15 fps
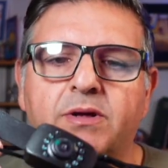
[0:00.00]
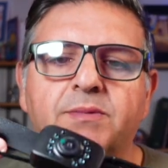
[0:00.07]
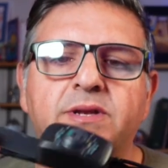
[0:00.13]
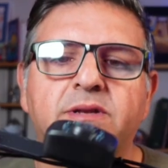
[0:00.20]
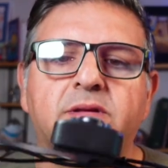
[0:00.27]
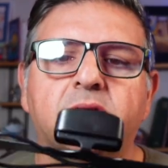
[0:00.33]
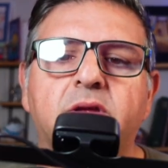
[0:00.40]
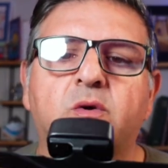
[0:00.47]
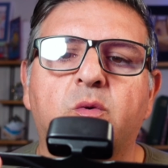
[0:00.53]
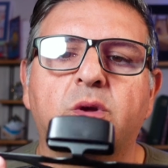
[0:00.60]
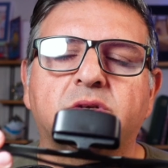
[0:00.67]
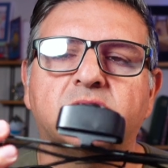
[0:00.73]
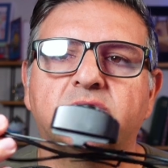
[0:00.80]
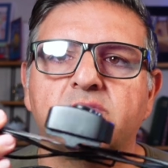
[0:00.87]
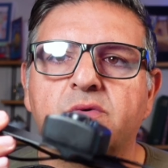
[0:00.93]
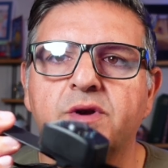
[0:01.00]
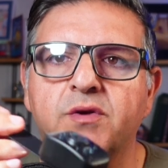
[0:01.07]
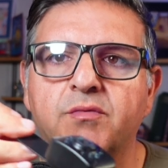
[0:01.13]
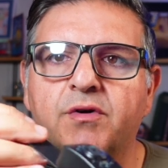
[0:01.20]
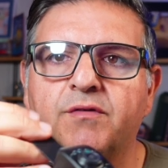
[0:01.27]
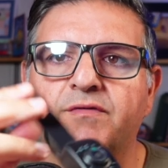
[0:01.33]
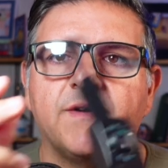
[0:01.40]
I'm going to tell you a quick story
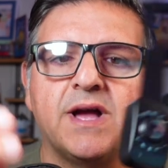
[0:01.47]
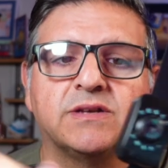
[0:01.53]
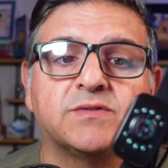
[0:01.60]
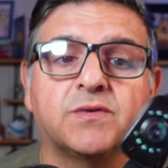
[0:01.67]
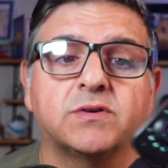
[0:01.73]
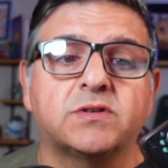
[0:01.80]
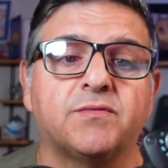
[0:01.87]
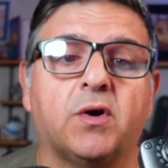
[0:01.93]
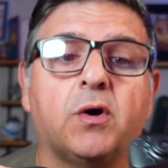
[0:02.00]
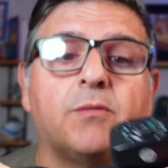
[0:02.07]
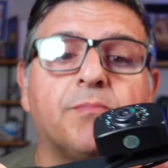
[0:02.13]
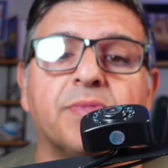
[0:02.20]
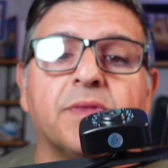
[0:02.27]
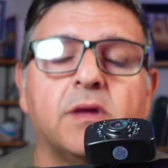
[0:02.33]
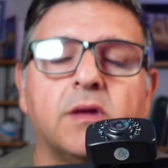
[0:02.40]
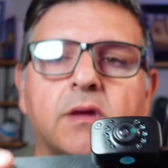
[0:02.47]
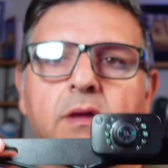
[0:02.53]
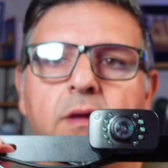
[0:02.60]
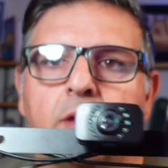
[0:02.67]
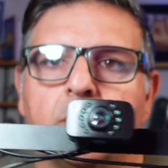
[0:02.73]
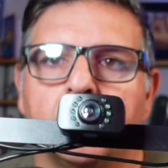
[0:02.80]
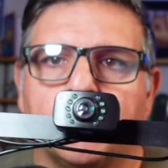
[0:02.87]
real fast. First of all,
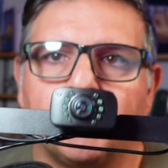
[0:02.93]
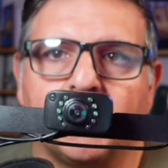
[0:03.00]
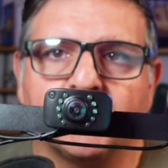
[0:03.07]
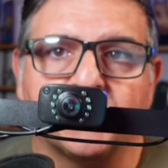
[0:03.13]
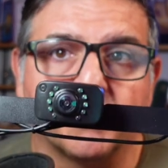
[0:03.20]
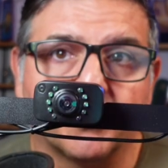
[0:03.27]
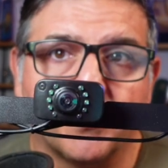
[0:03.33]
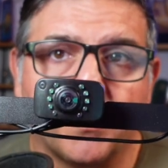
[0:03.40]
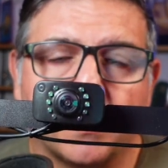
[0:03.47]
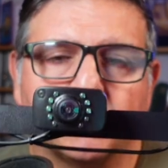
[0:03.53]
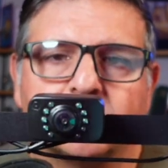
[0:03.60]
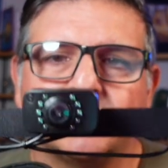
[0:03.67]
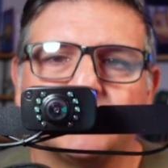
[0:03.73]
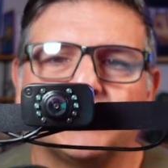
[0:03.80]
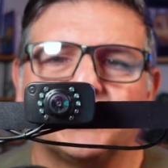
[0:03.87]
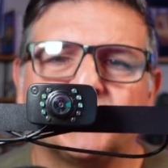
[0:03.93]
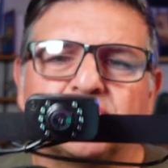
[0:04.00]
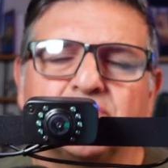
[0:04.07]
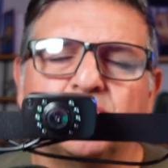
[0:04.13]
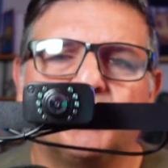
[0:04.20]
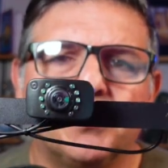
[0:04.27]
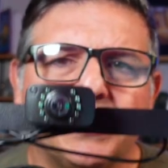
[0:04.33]
about the product, it's
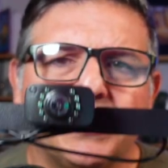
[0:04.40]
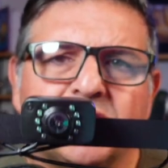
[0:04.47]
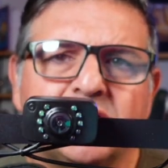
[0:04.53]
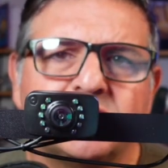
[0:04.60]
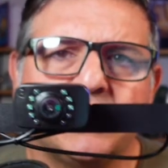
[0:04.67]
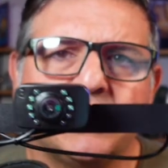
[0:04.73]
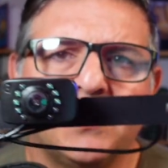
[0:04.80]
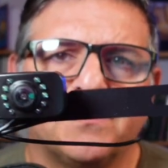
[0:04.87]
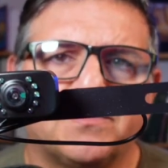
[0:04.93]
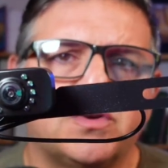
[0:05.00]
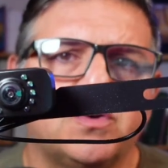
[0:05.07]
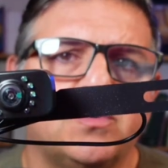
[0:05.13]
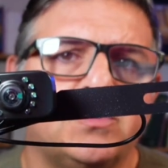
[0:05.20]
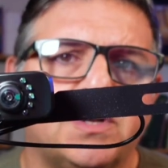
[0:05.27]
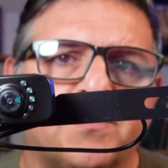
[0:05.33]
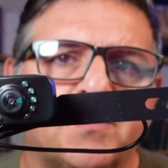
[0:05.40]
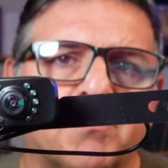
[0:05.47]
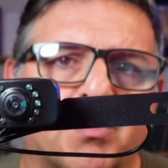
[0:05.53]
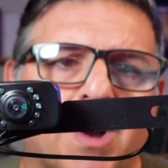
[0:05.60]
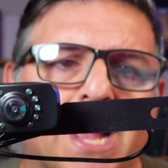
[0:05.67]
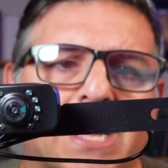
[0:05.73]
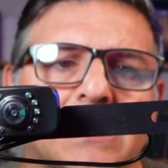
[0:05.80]
super easy. You have two different
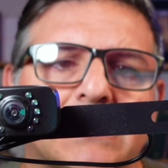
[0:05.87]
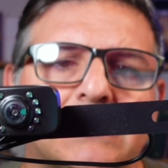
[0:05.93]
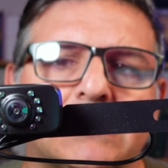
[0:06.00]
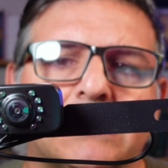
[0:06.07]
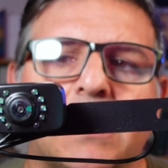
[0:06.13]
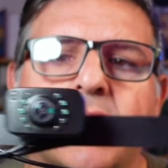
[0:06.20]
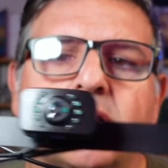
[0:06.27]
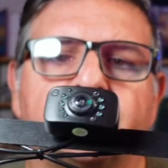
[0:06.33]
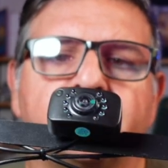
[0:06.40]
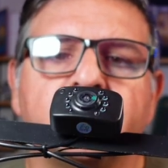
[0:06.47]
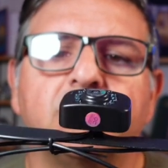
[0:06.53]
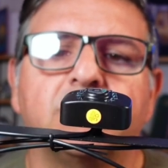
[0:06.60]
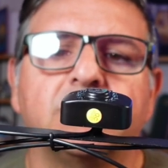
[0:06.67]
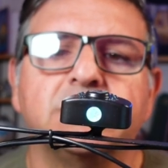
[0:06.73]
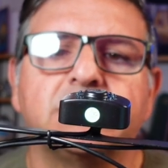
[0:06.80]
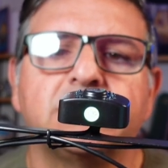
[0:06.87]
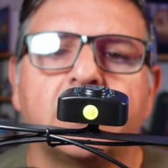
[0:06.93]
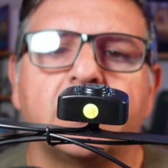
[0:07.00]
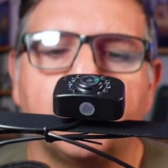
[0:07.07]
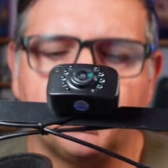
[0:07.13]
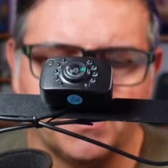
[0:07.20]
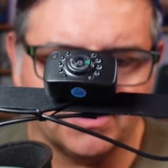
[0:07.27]
bracket styles that you can set
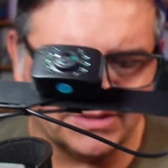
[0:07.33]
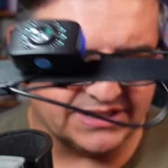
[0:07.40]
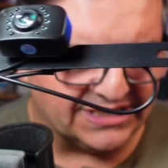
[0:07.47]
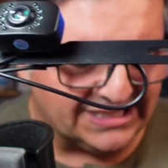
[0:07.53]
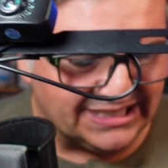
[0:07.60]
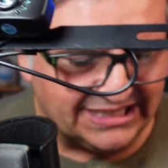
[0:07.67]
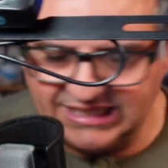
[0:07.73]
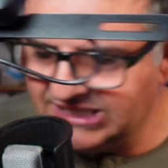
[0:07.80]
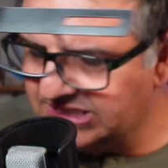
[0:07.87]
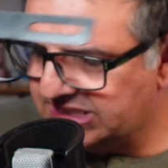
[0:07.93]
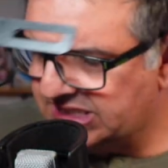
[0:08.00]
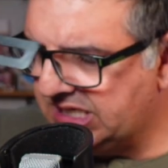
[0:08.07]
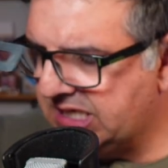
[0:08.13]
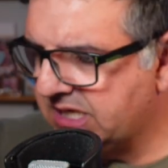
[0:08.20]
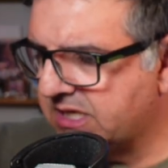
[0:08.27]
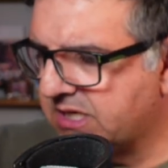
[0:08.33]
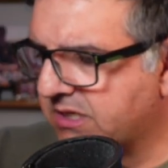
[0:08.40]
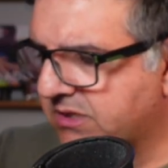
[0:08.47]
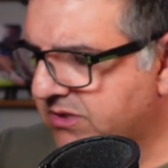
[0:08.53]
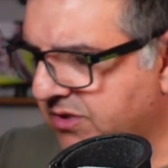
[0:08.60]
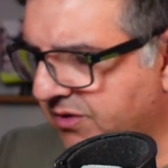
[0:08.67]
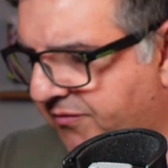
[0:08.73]
up. There is an easy
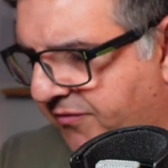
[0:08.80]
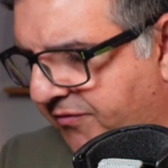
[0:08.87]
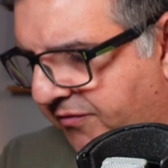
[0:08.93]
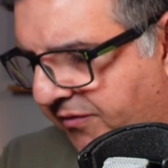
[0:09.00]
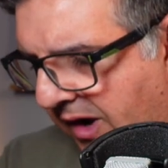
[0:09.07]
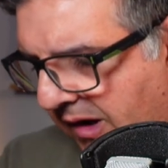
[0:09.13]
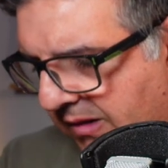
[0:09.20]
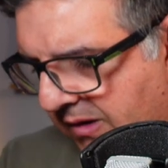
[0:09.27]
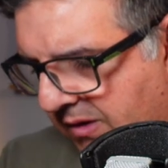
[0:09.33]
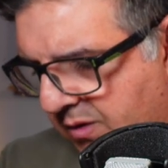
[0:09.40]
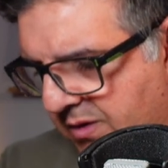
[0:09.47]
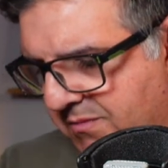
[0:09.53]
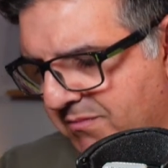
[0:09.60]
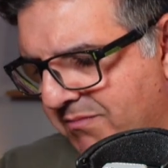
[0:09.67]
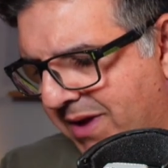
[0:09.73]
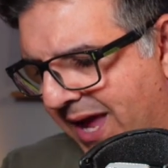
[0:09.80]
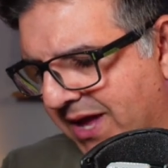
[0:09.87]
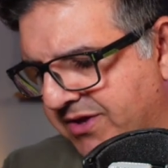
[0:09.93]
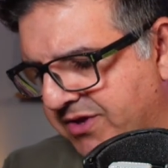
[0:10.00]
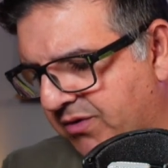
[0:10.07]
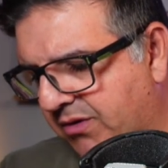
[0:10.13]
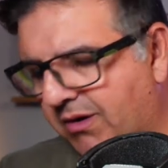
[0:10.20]
to follow
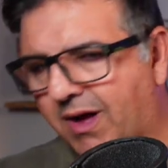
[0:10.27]
manual.